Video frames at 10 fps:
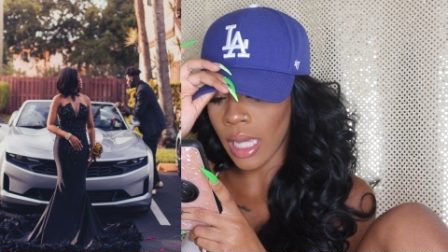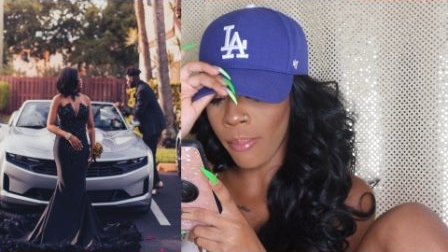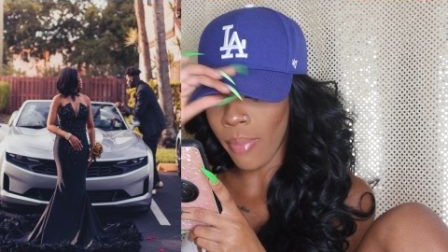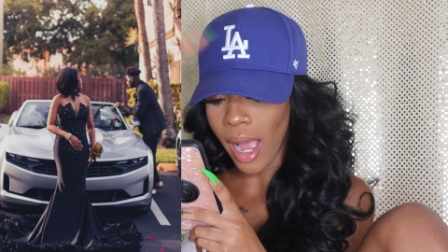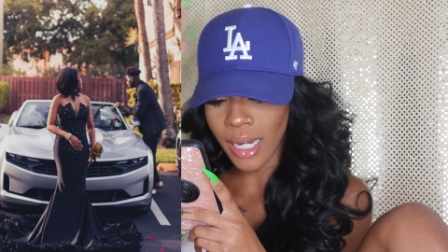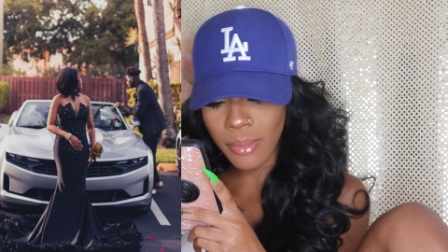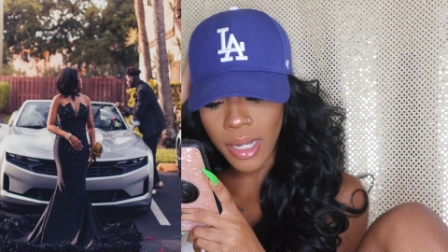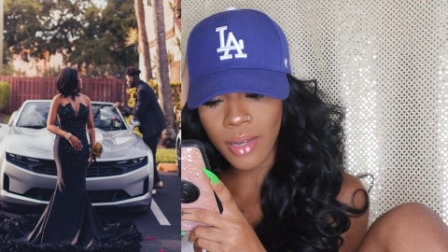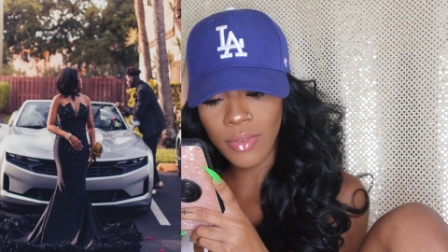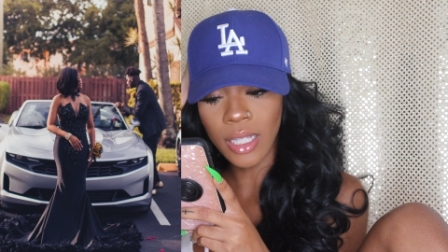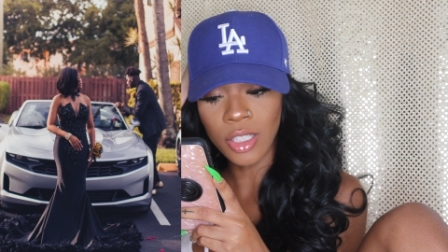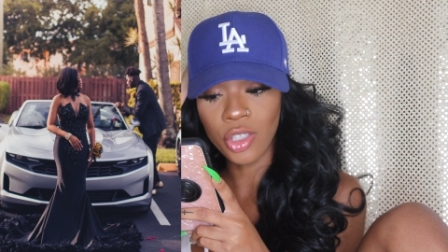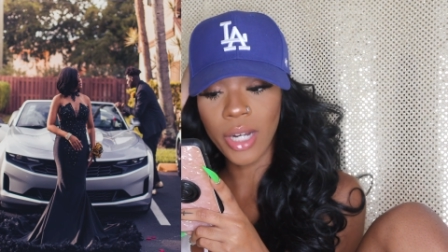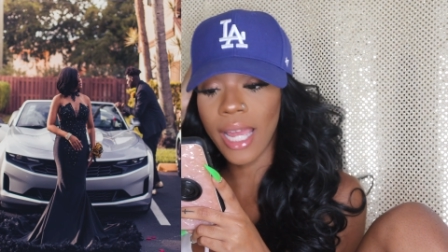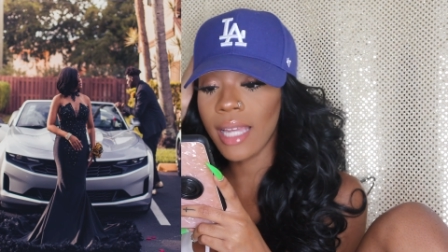the bottom of the
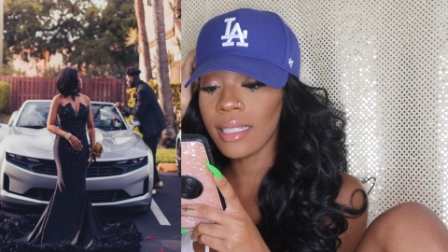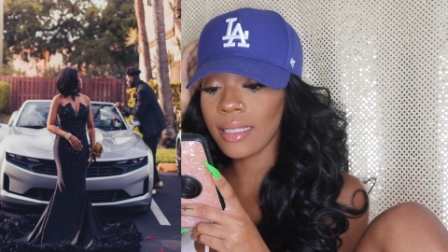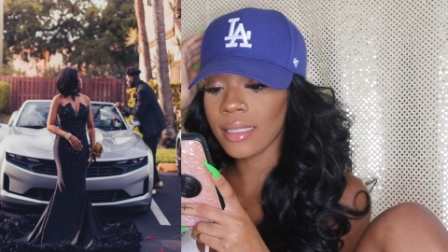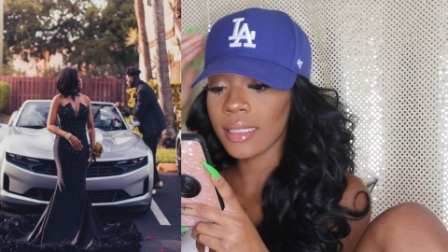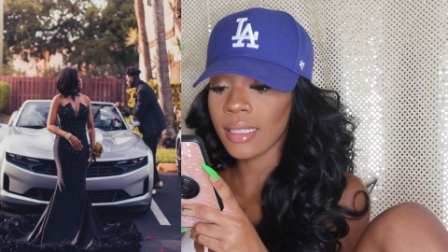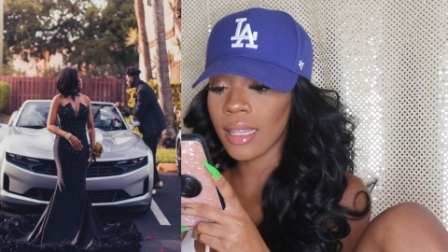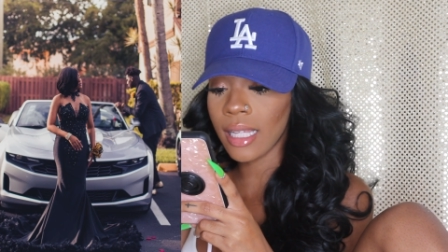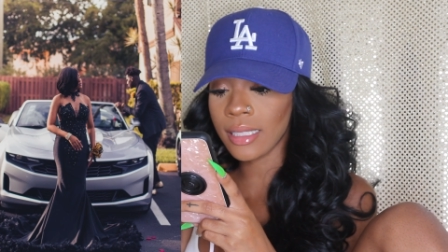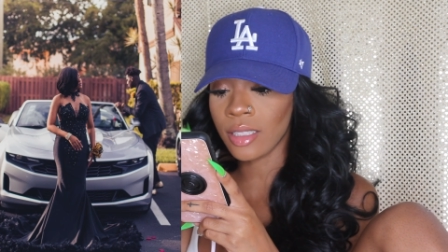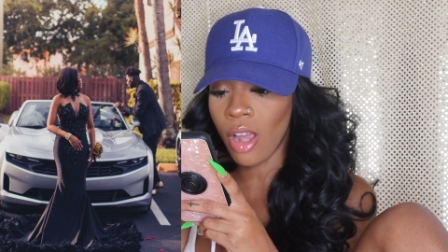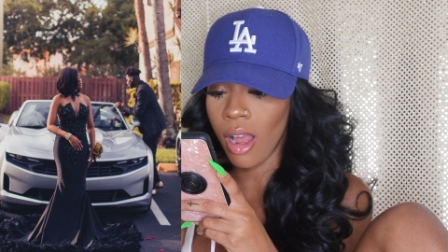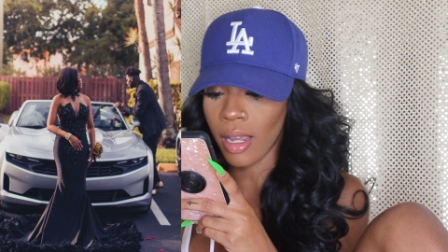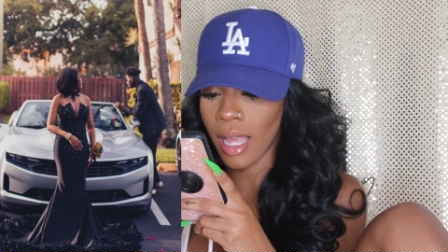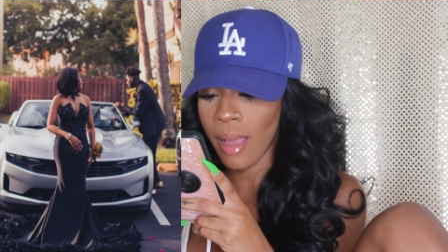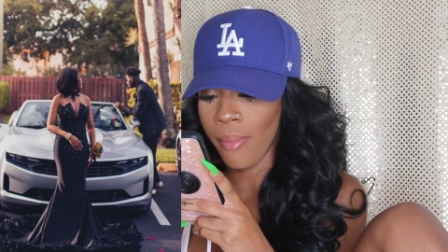dress, let's
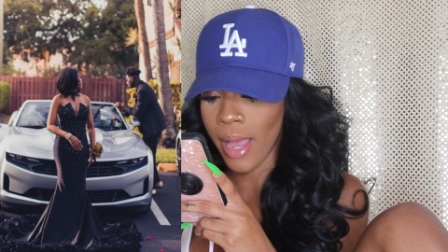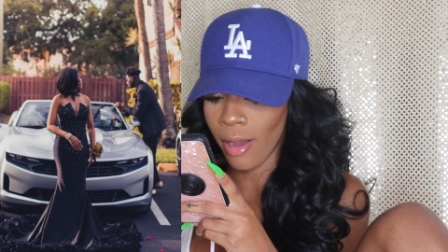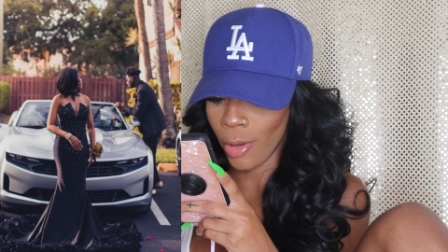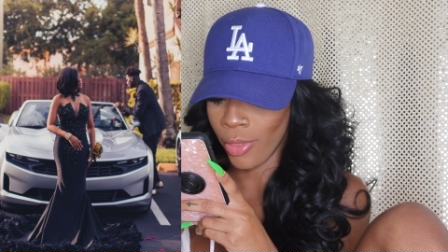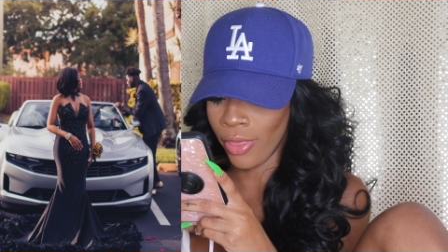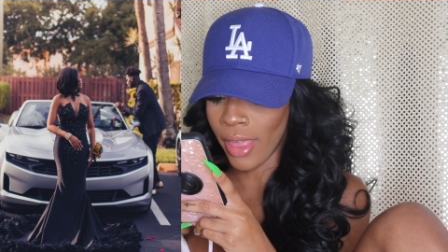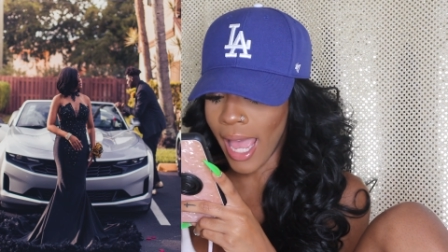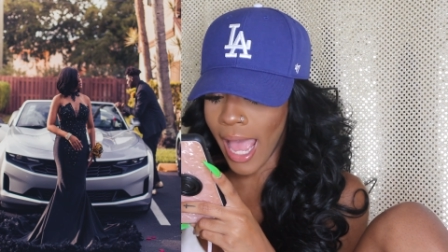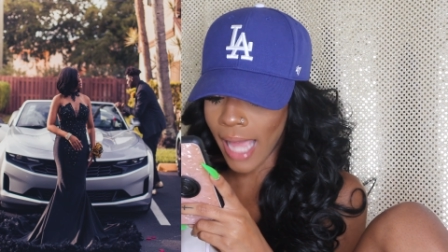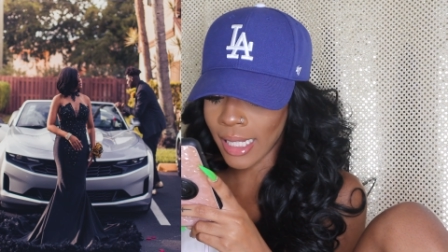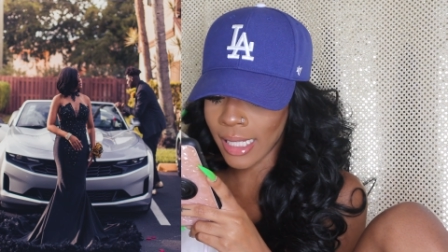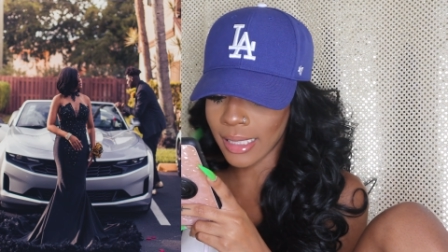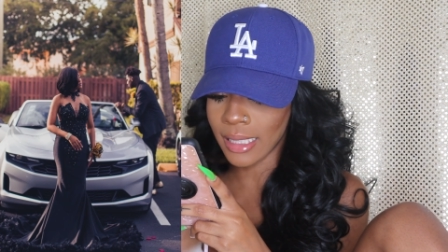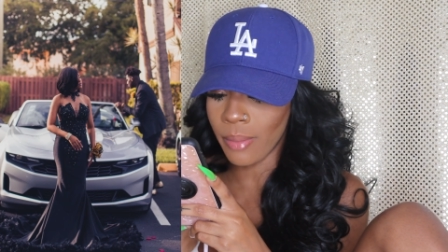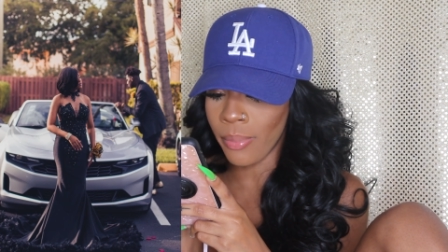talk about that.
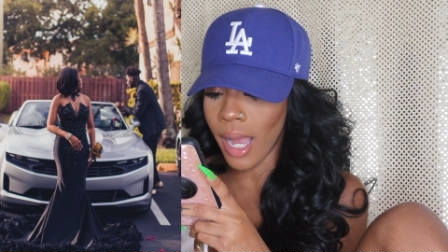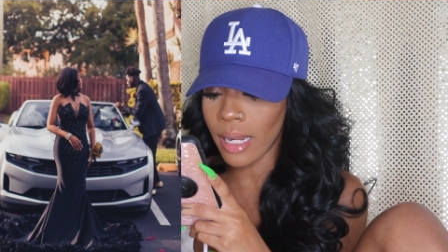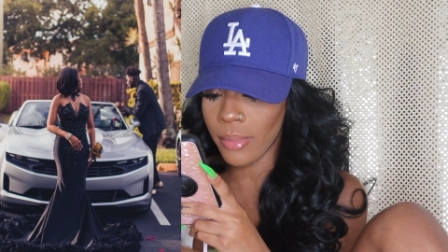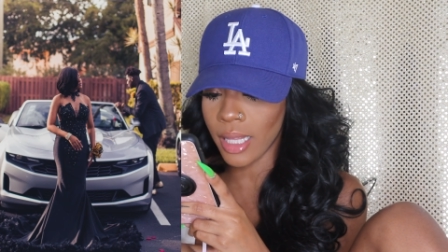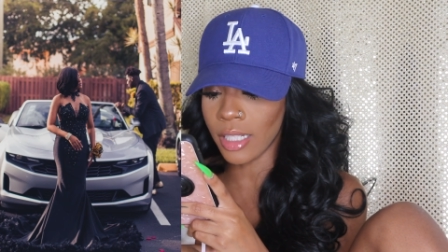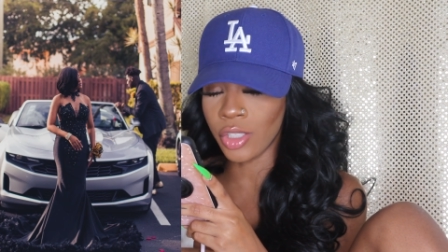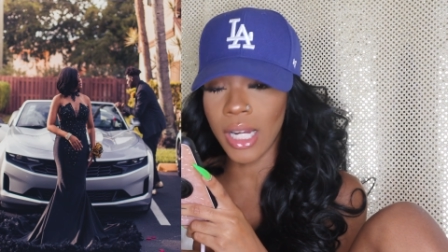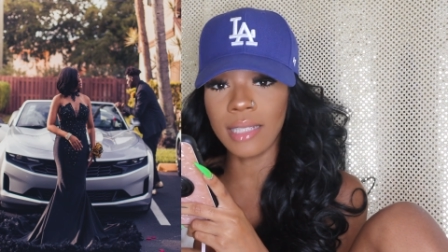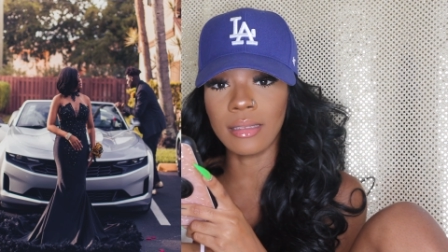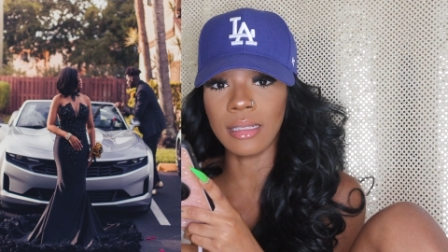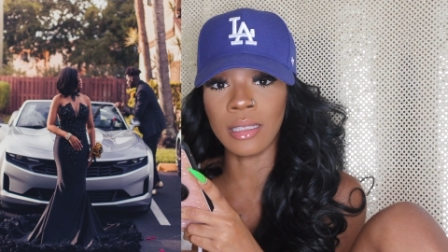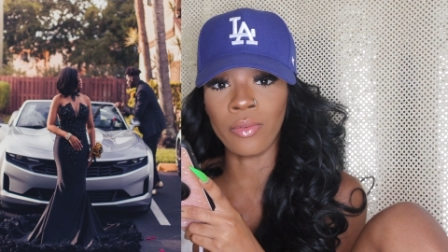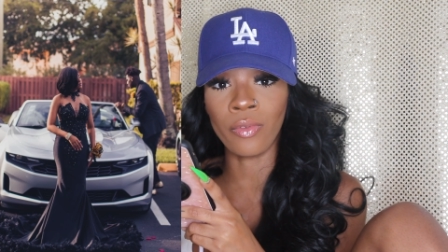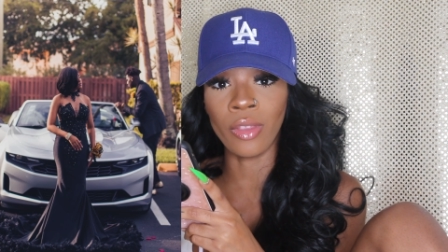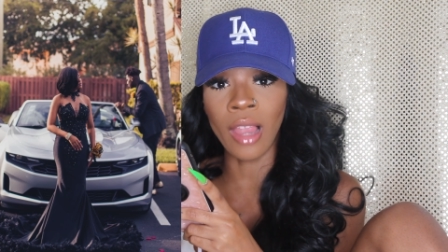Because the bottom of the dress is
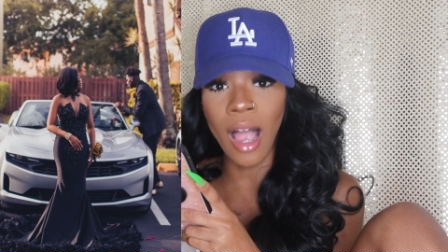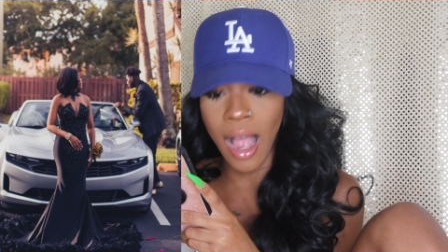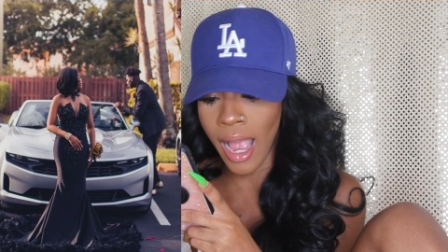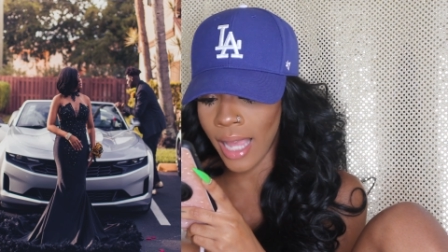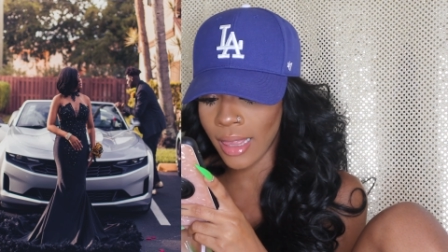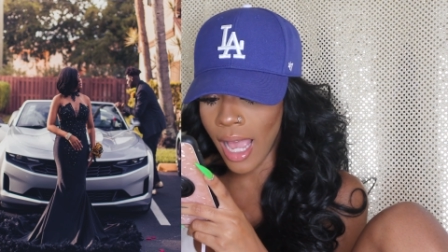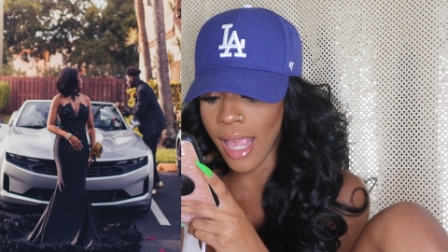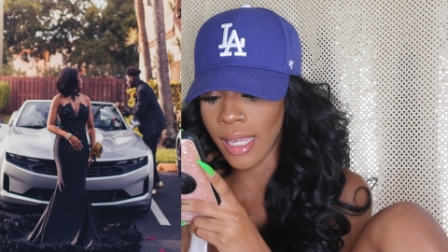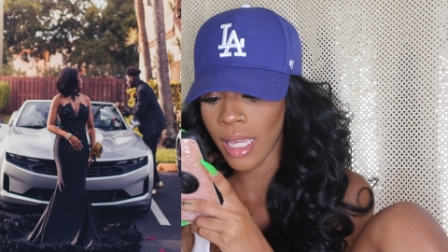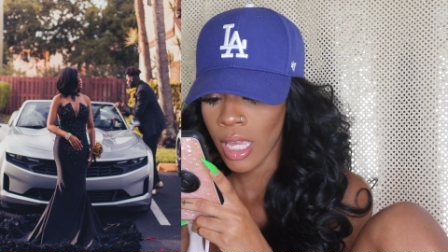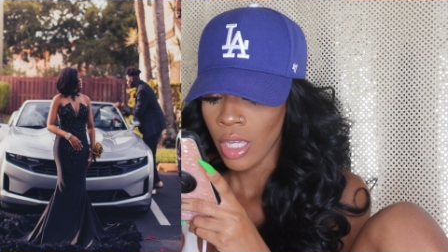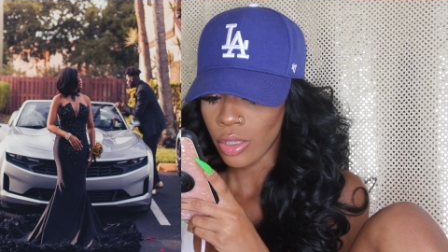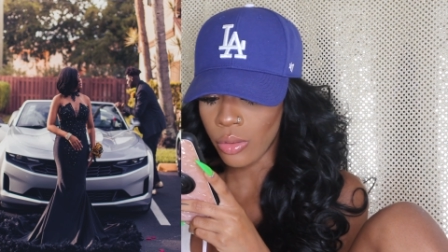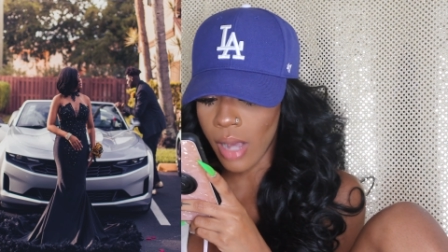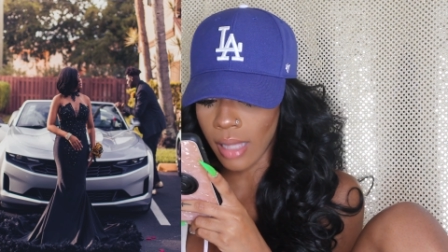fly. Like,
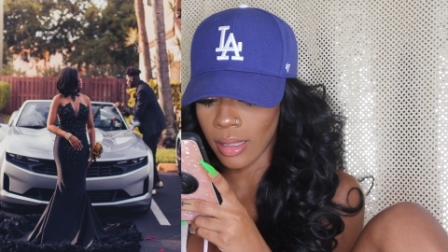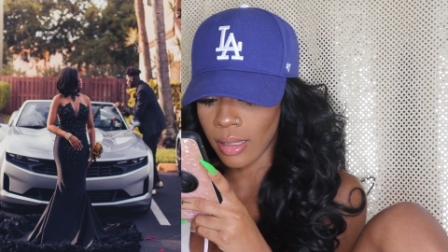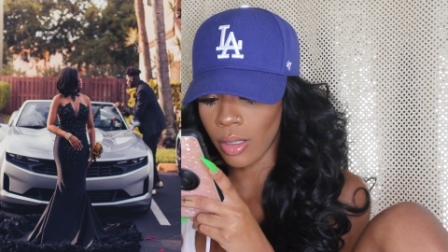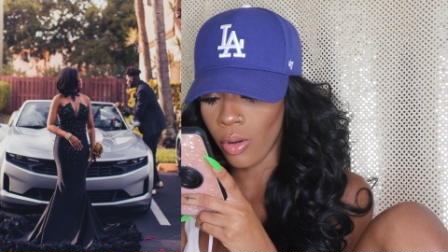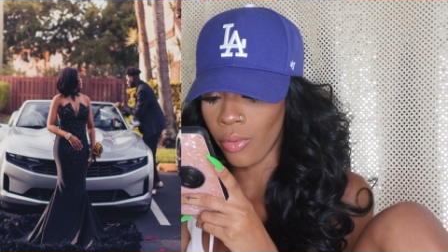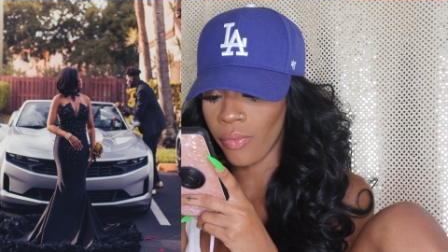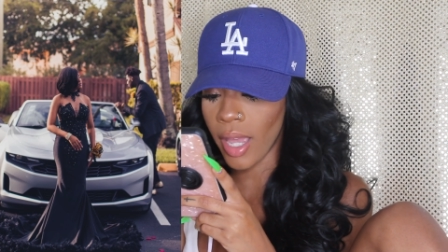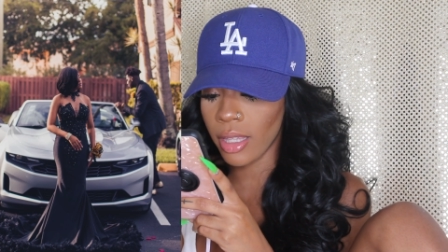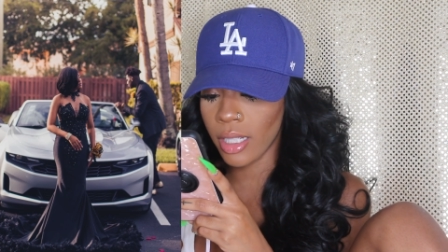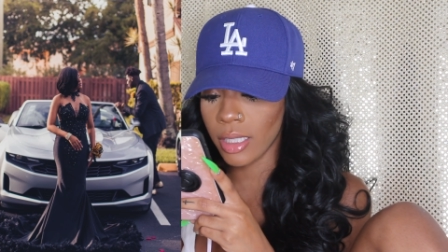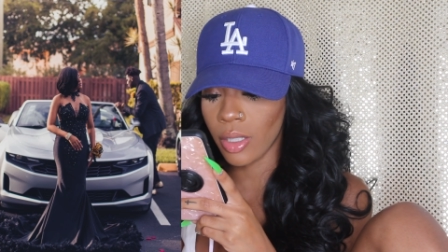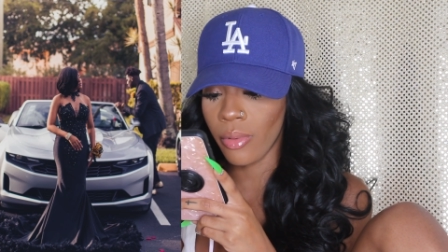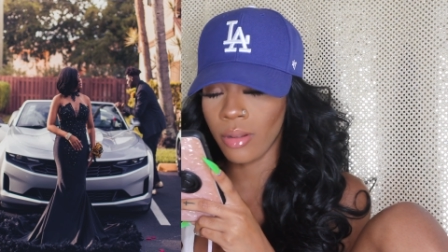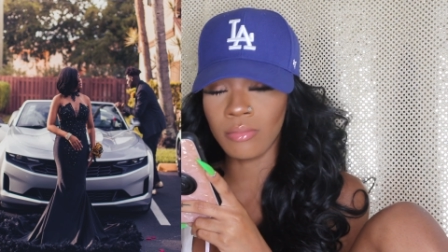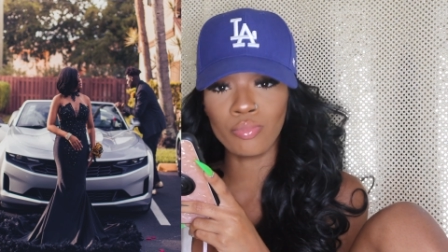you got the little feathers.
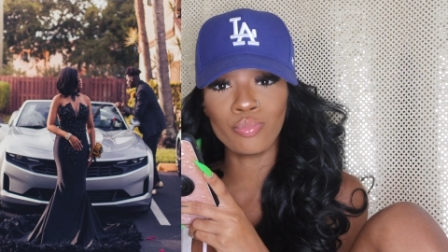Or,